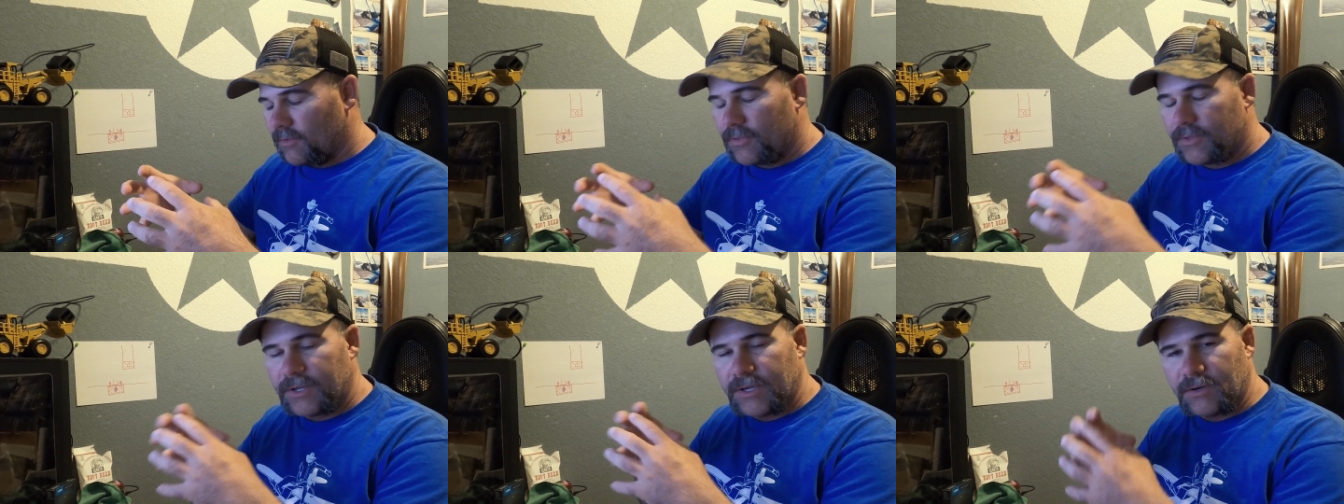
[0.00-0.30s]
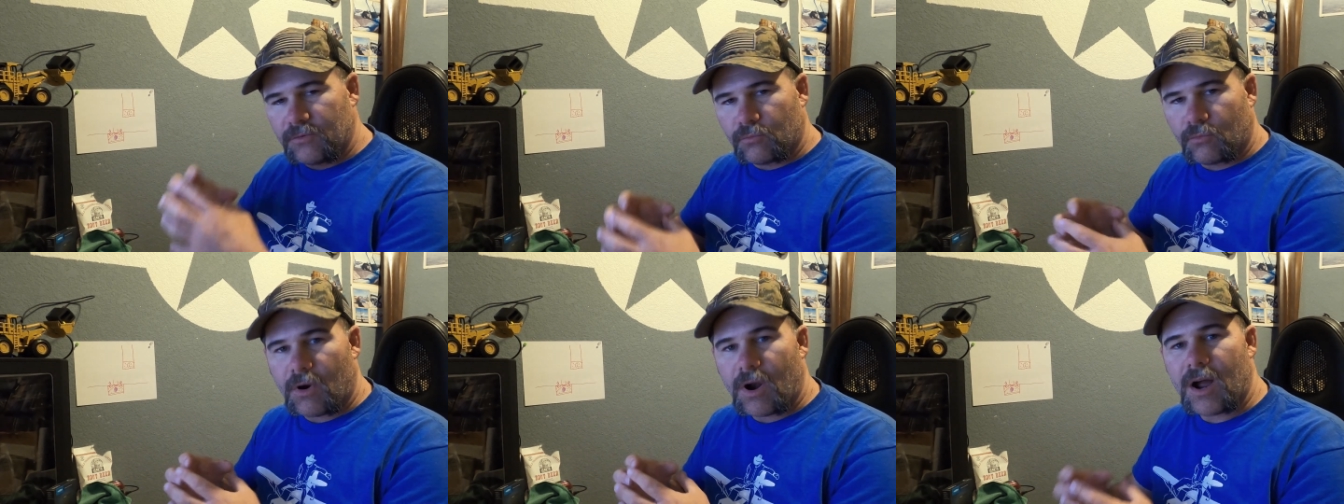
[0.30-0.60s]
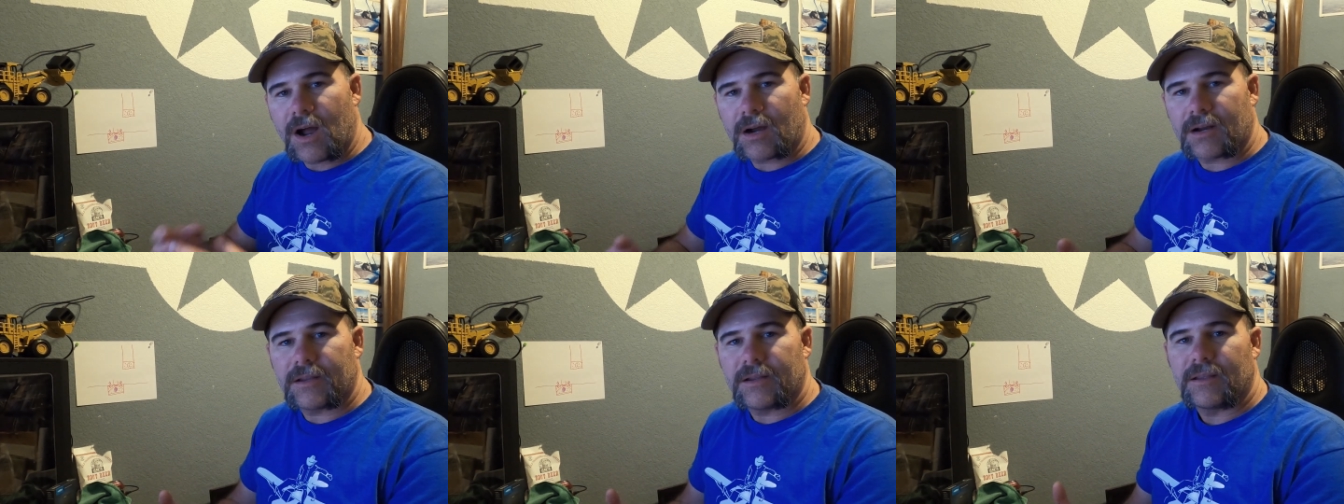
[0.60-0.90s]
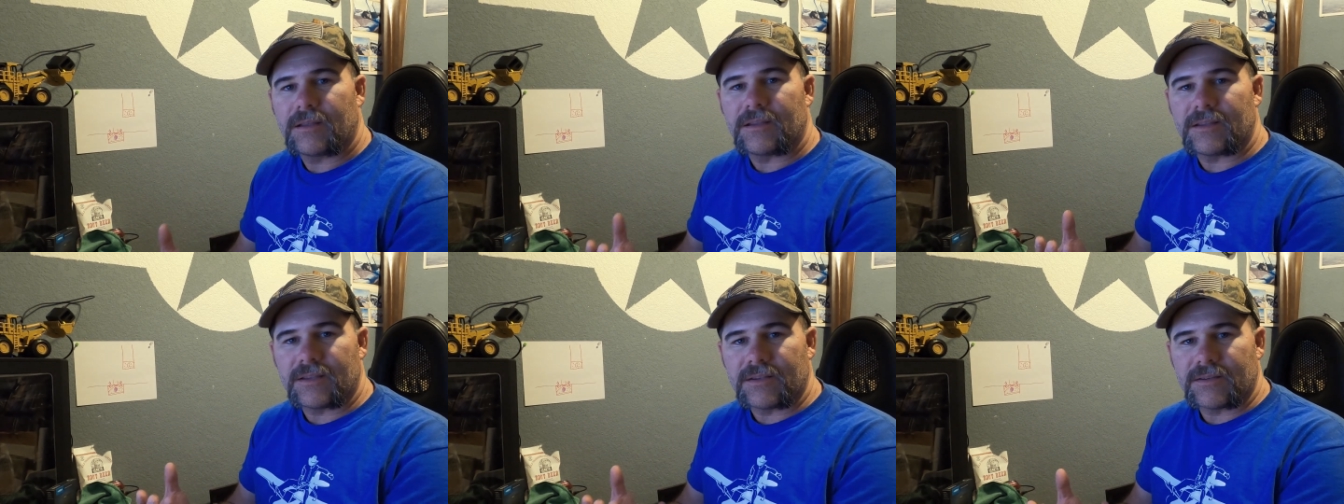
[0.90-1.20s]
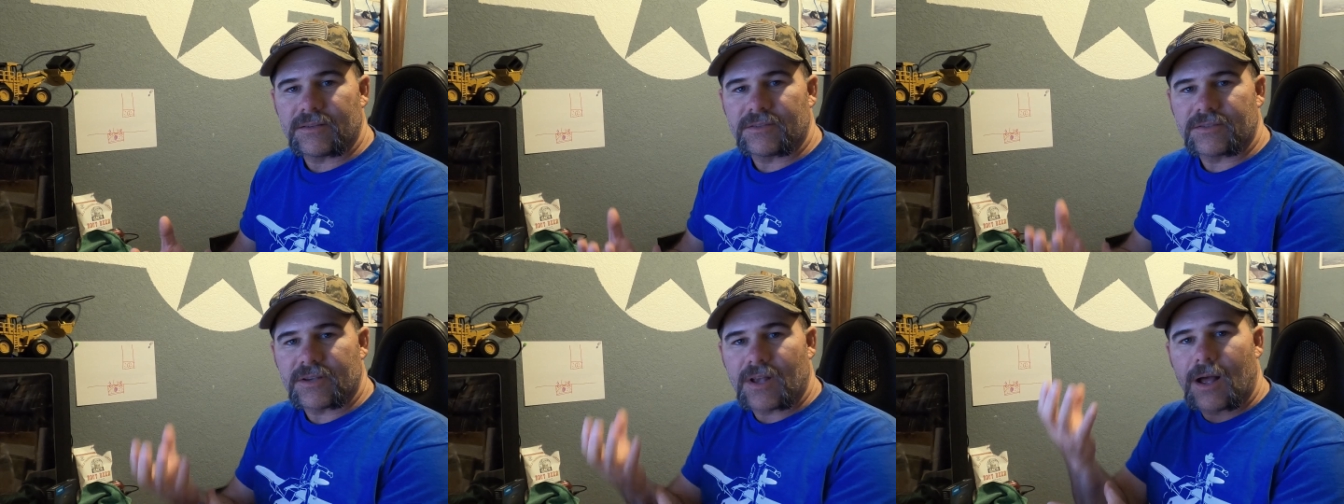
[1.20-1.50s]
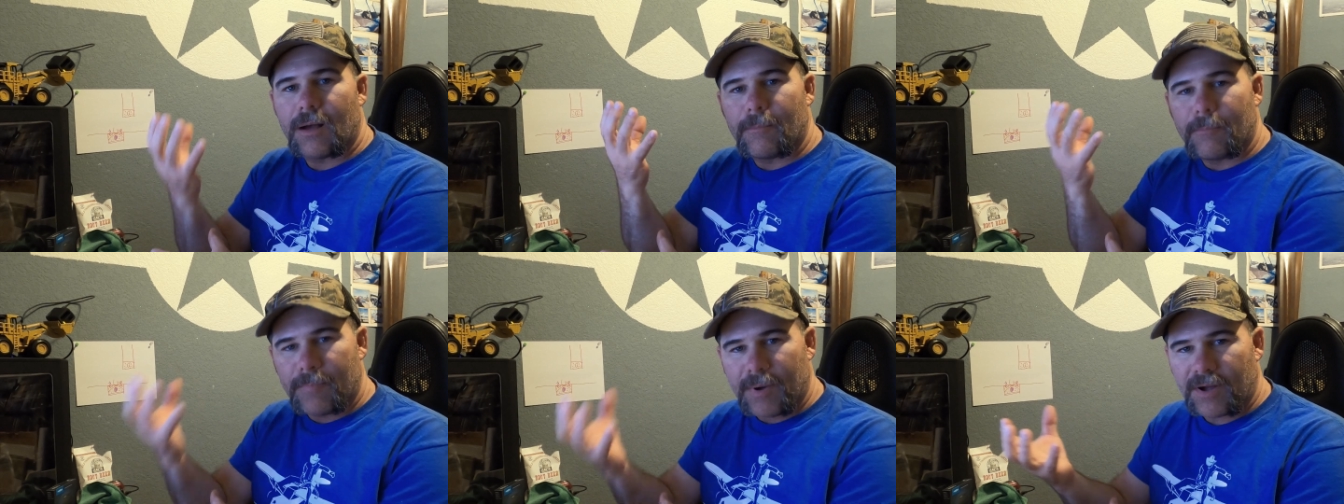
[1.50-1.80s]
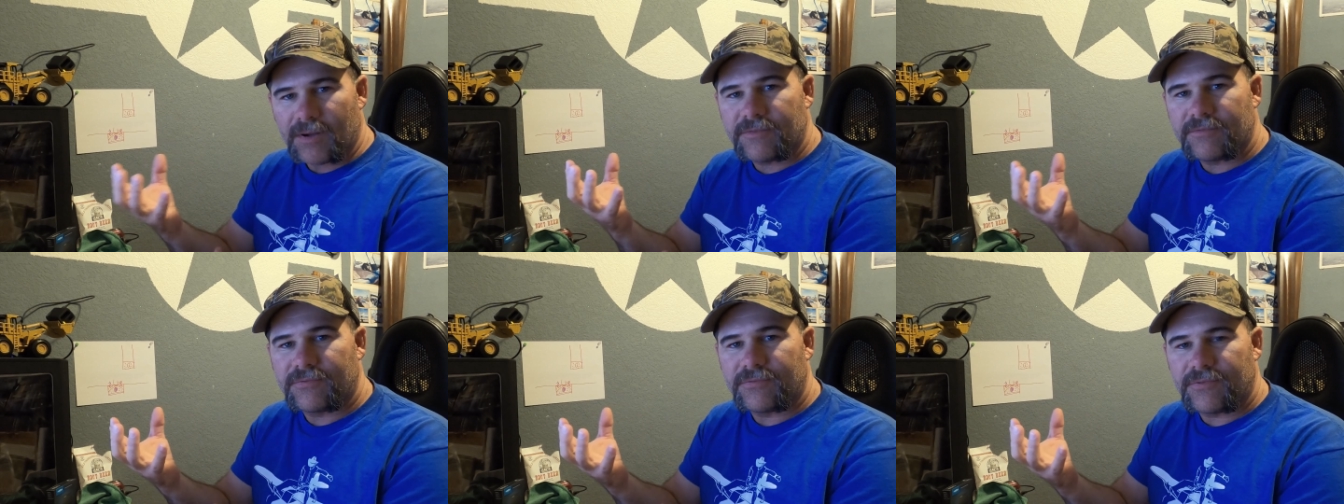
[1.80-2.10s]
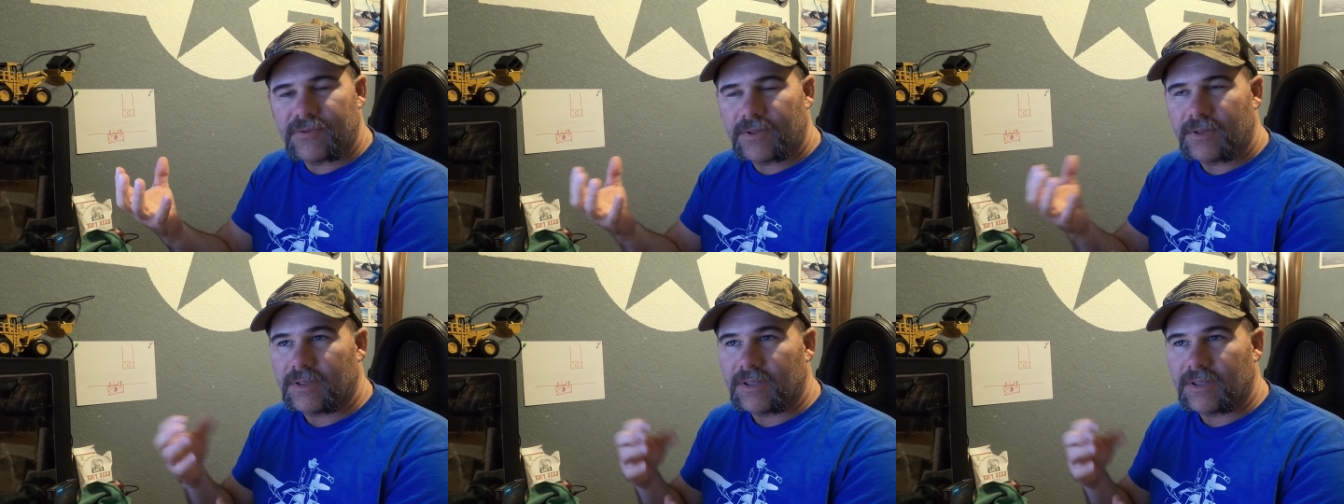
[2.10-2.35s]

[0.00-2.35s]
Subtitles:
the rock is above,